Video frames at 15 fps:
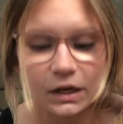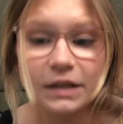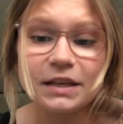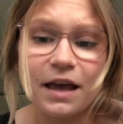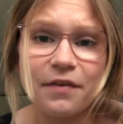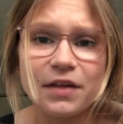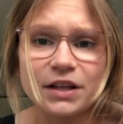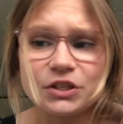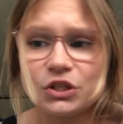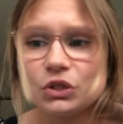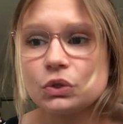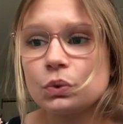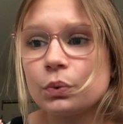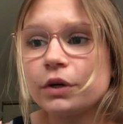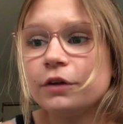yeah, that's a
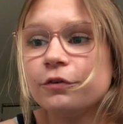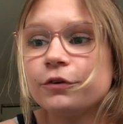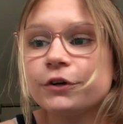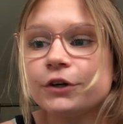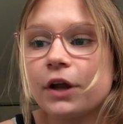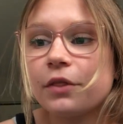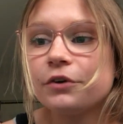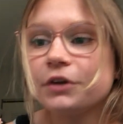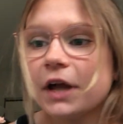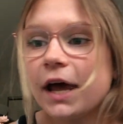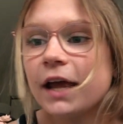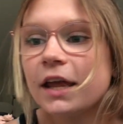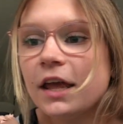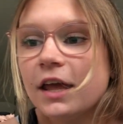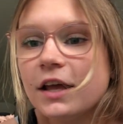story for another
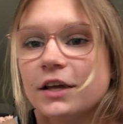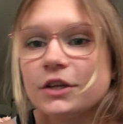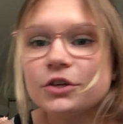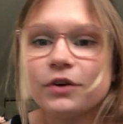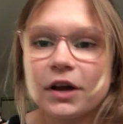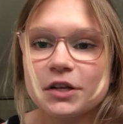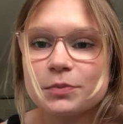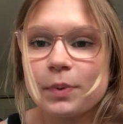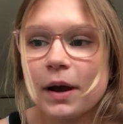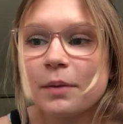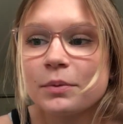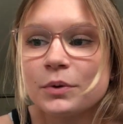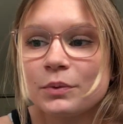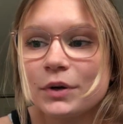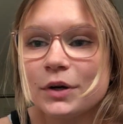day. You guys
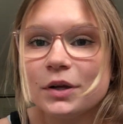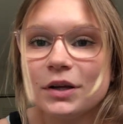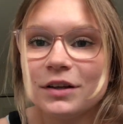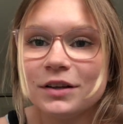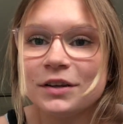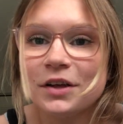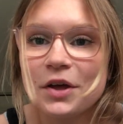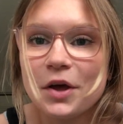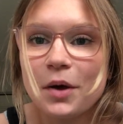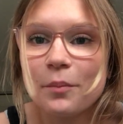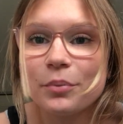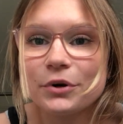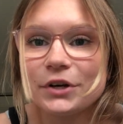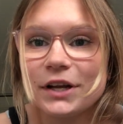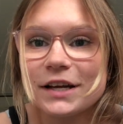probably would
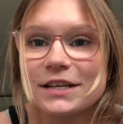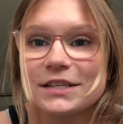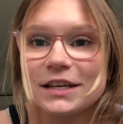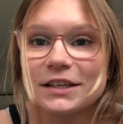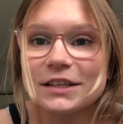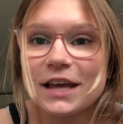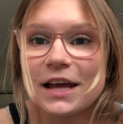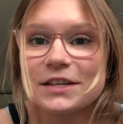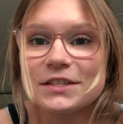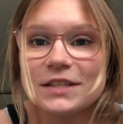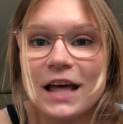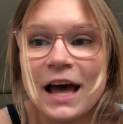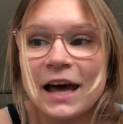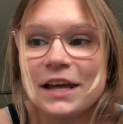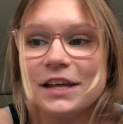predict and guess
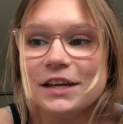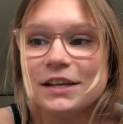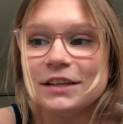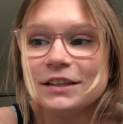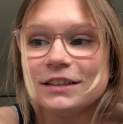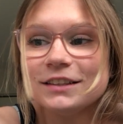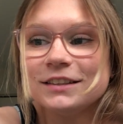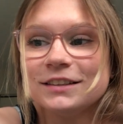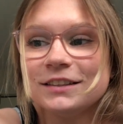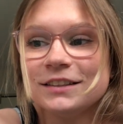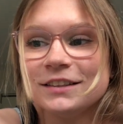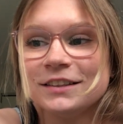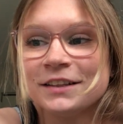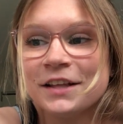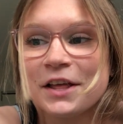that,
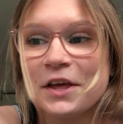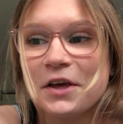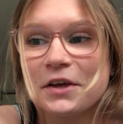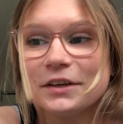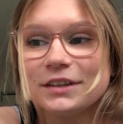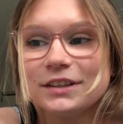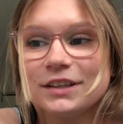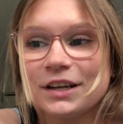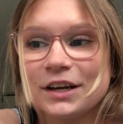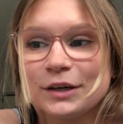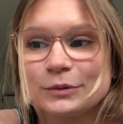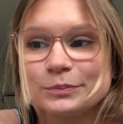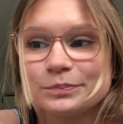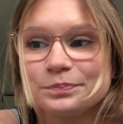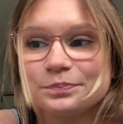you
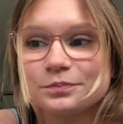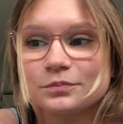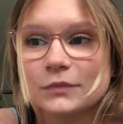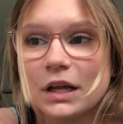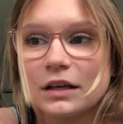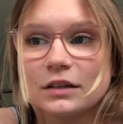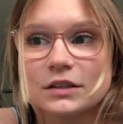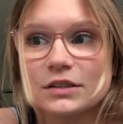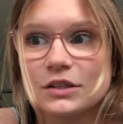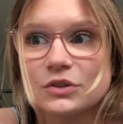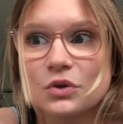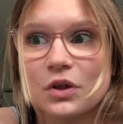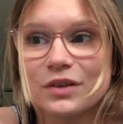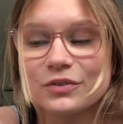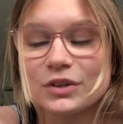know, because that's
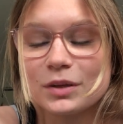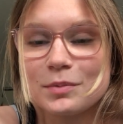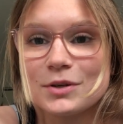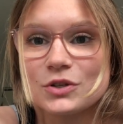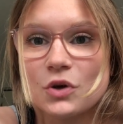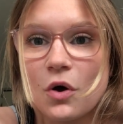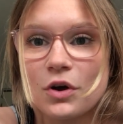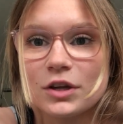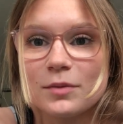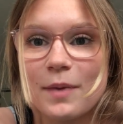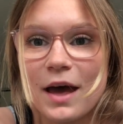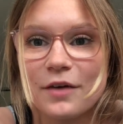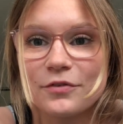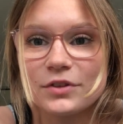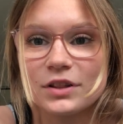all I've really been talking
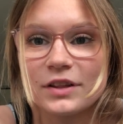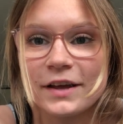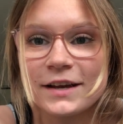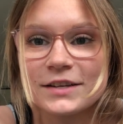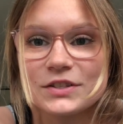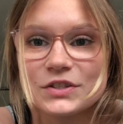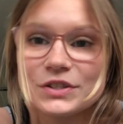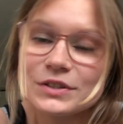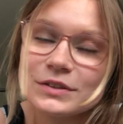about for the last